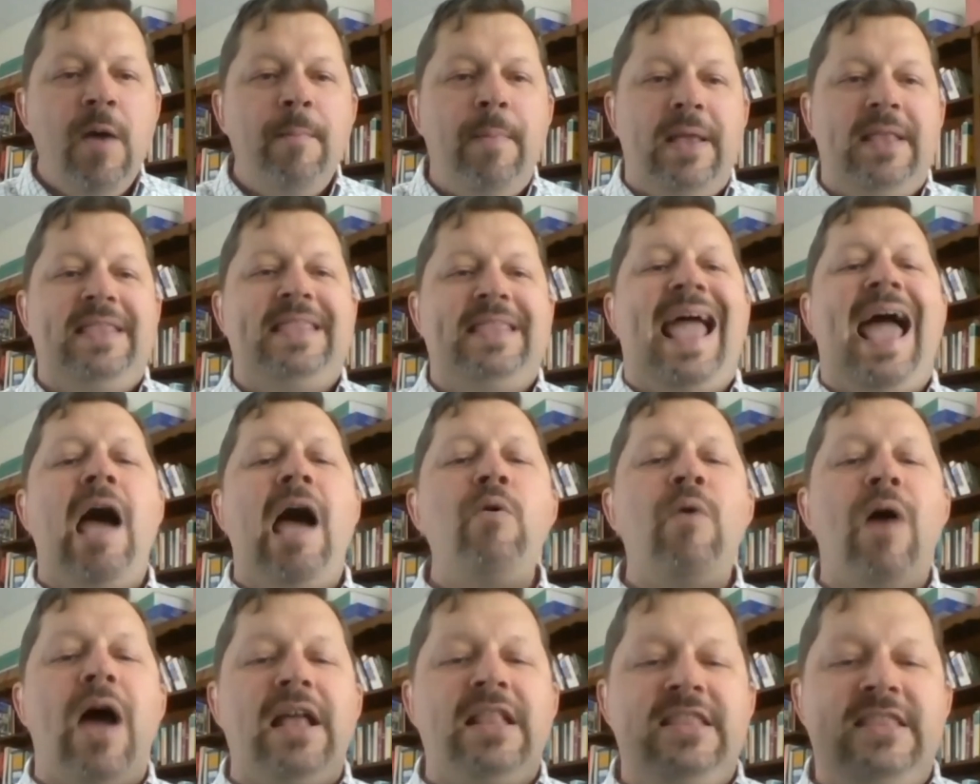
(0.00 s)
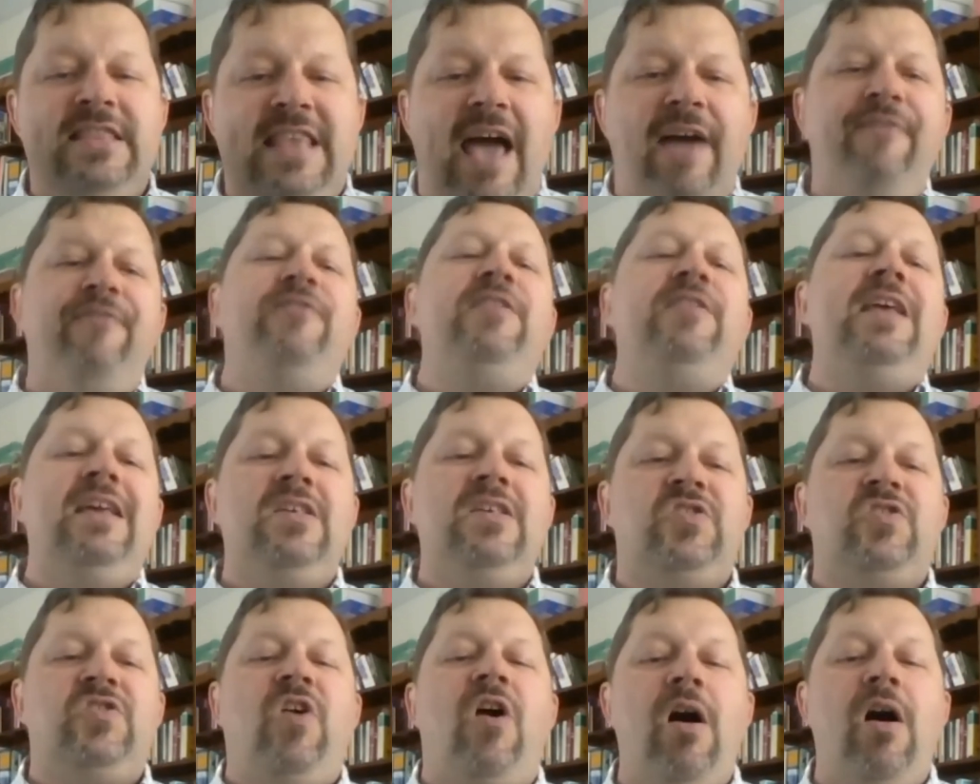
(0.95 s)
But now a deafening
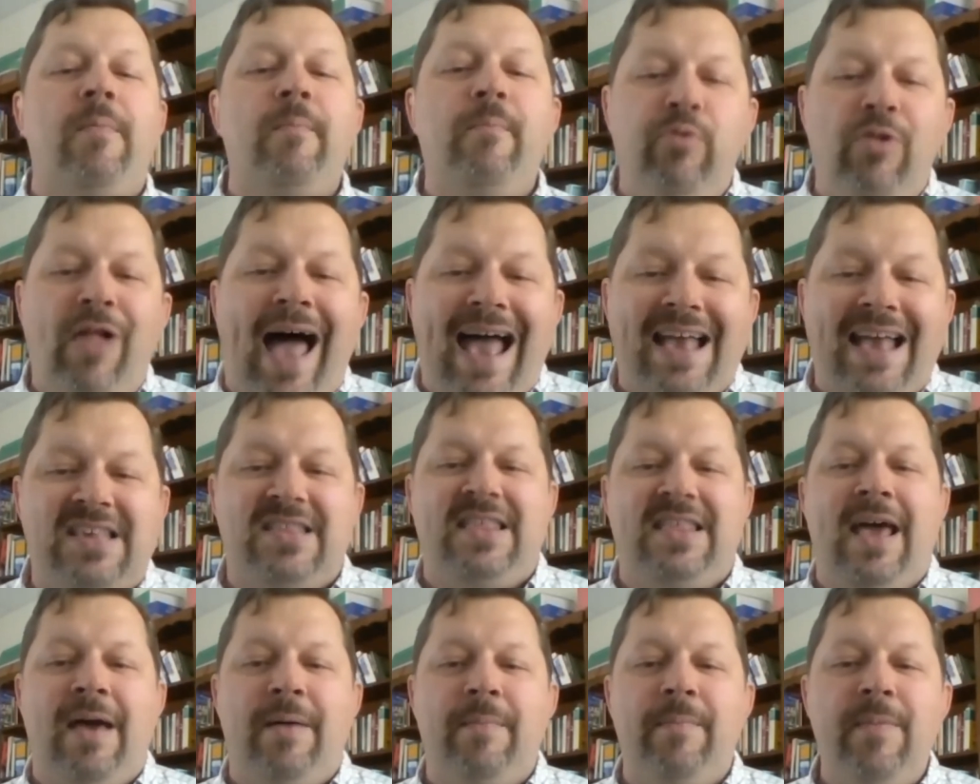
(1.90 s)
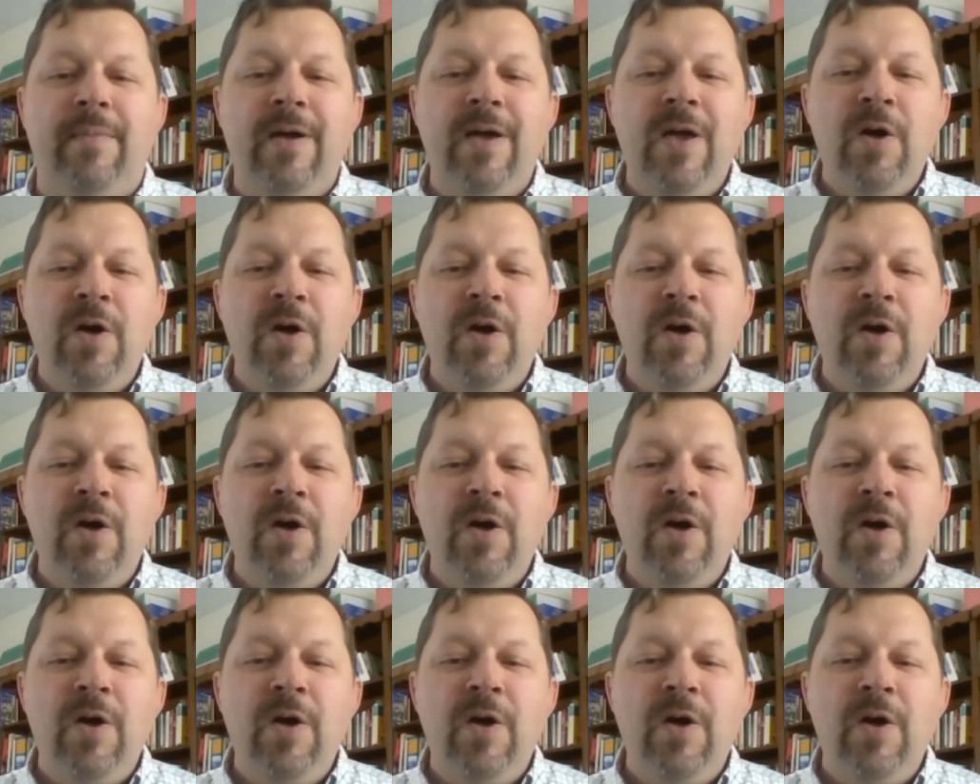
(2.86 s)
song blasts them